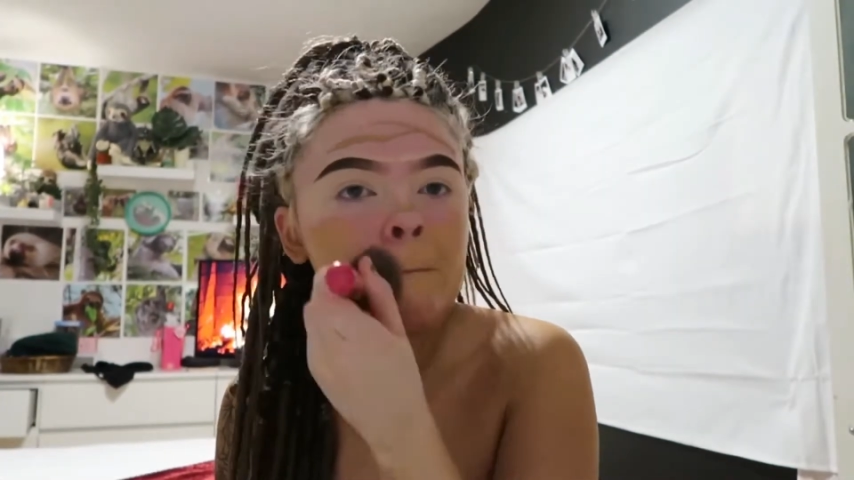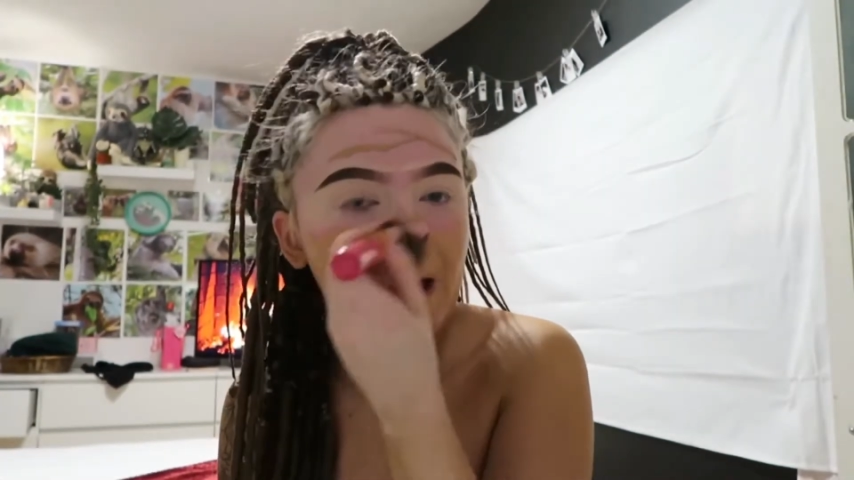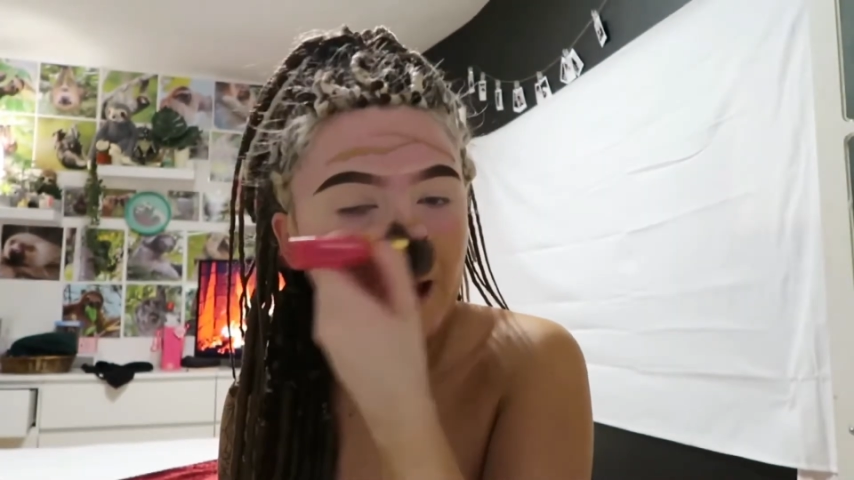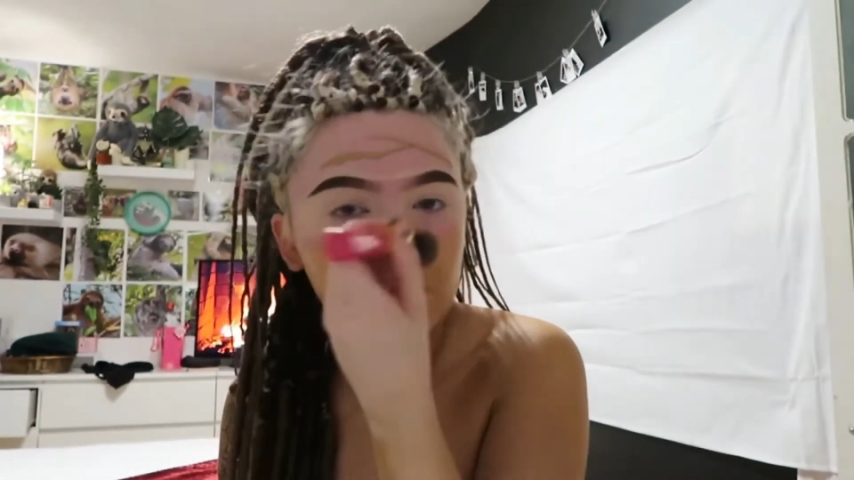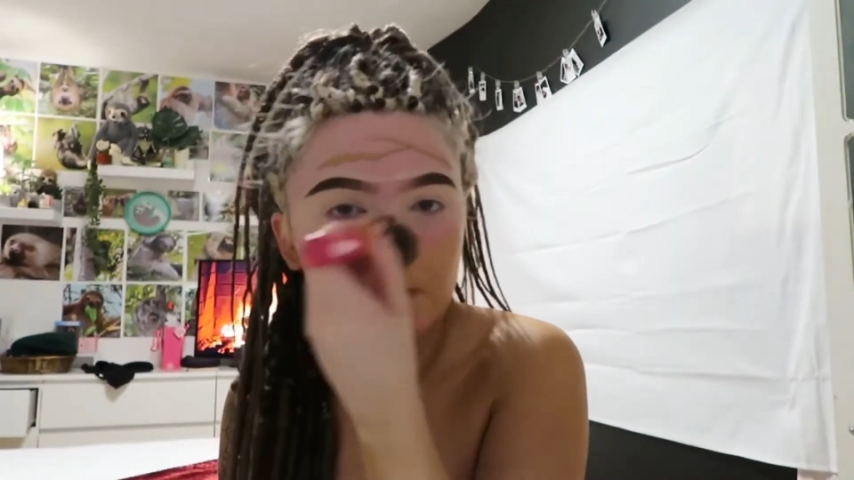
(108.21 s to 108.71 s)

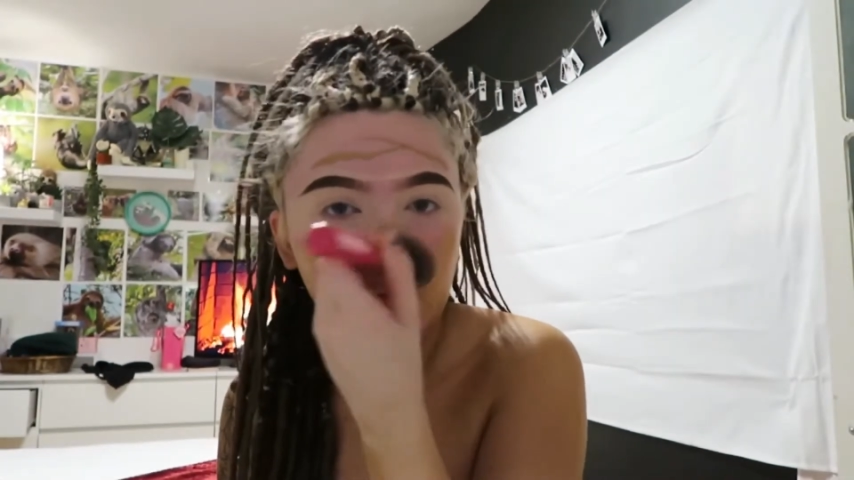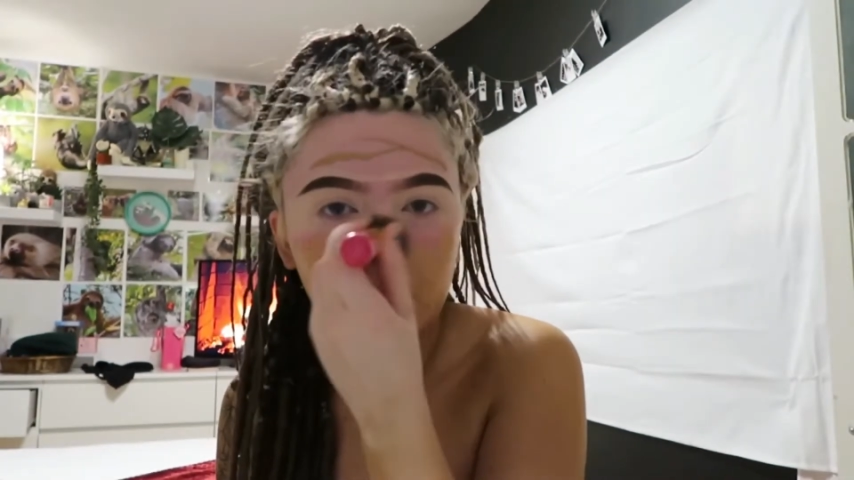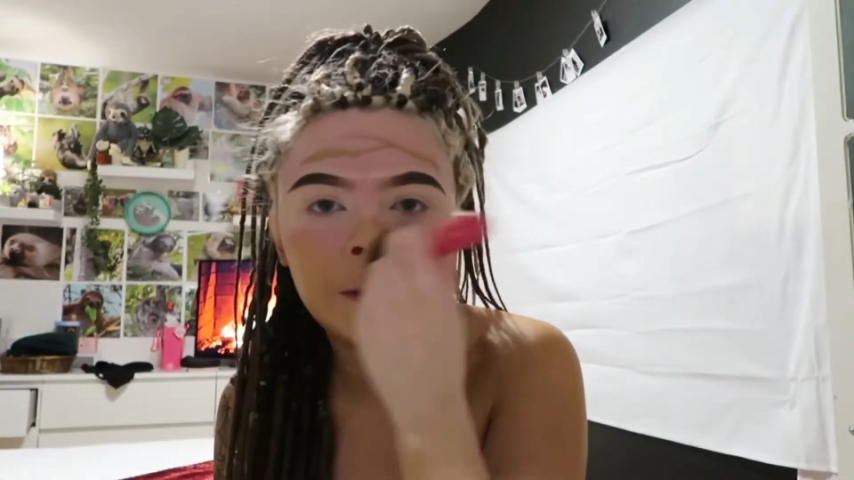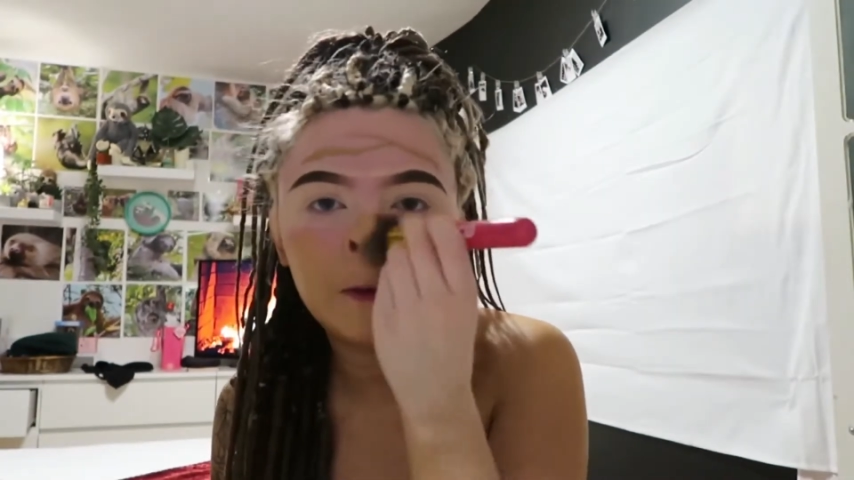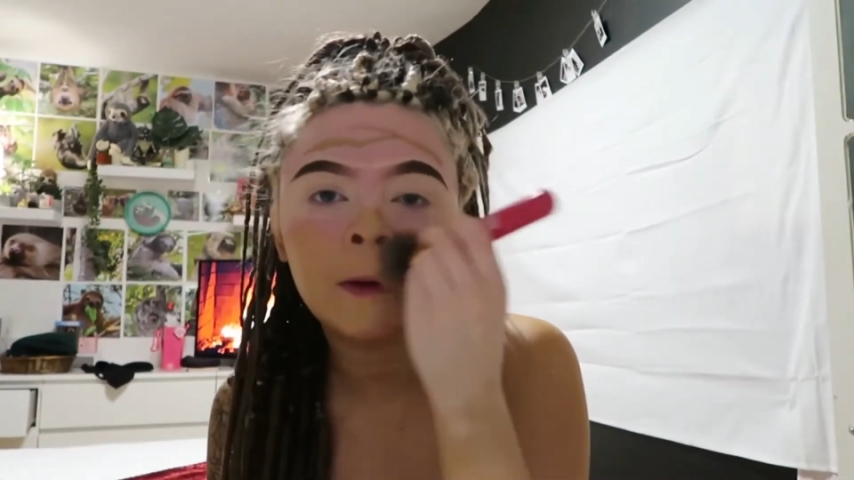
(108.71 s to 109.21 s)
I just
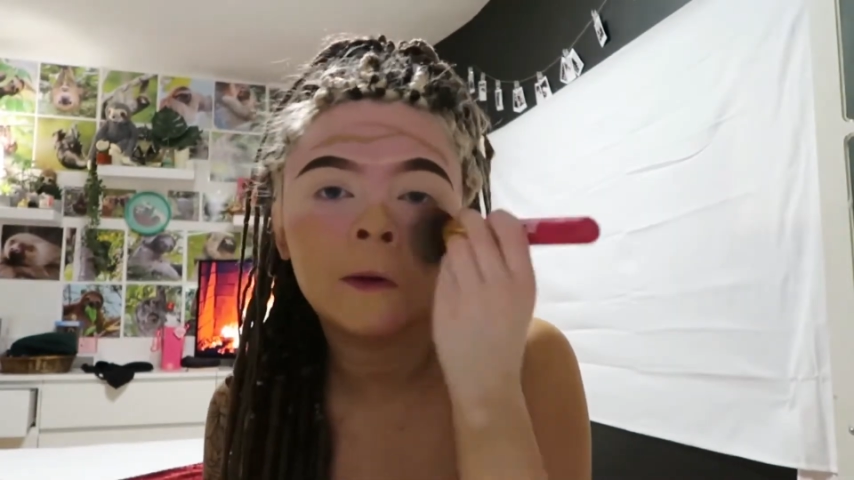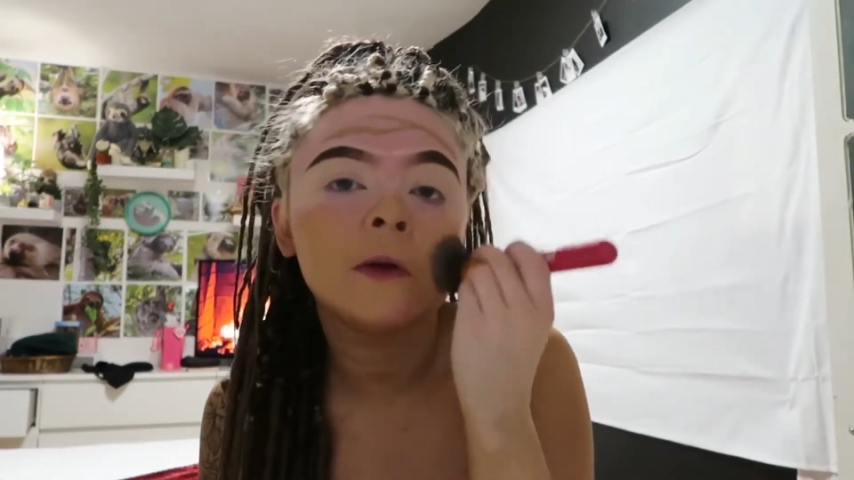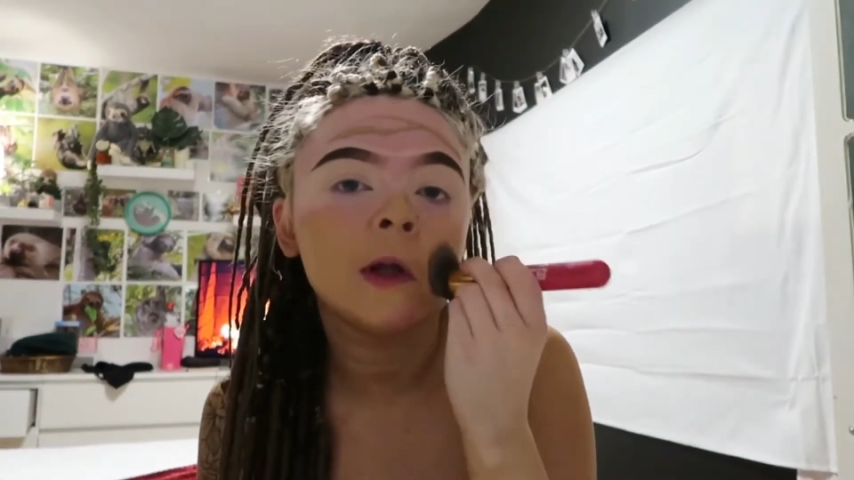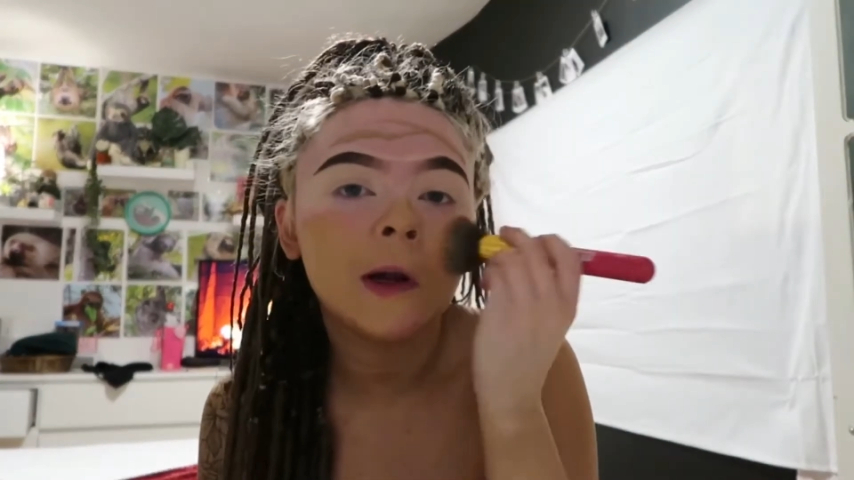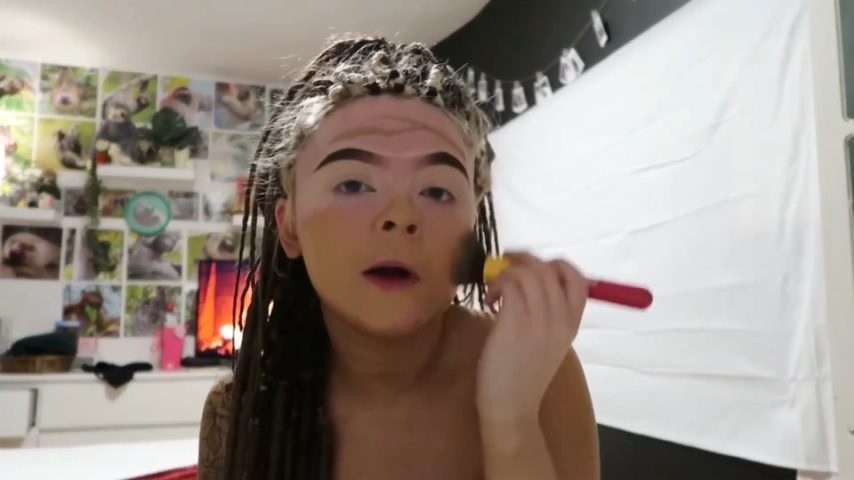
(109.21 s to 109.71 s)
put some
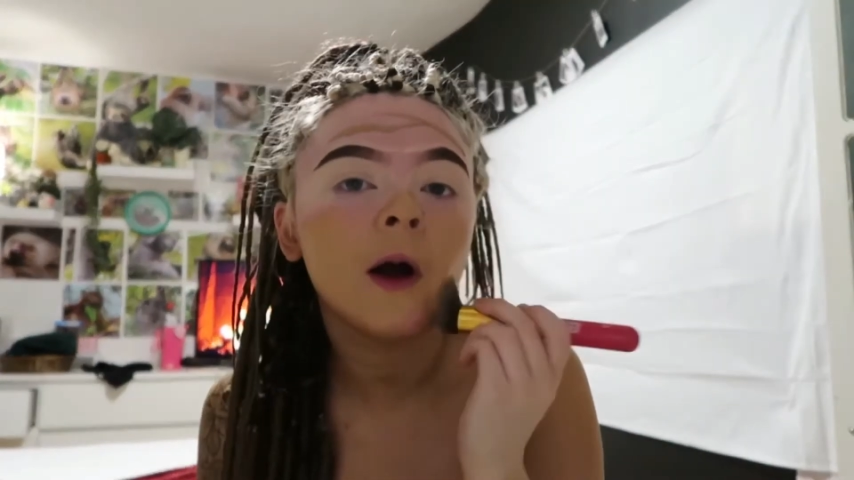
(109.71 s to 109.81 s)
concealer